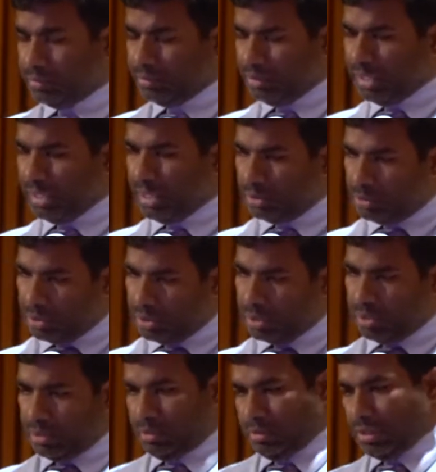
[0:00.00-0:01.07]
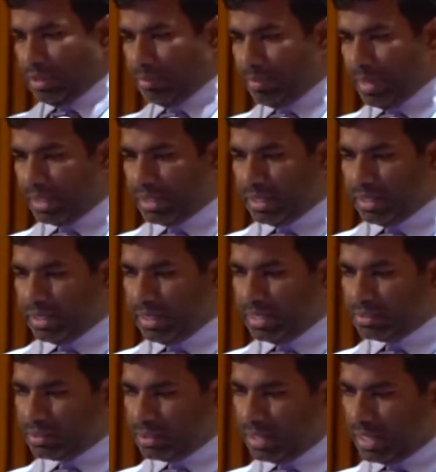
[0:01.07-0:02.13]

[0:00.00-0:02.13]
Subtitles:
leading to the pancreatic cancer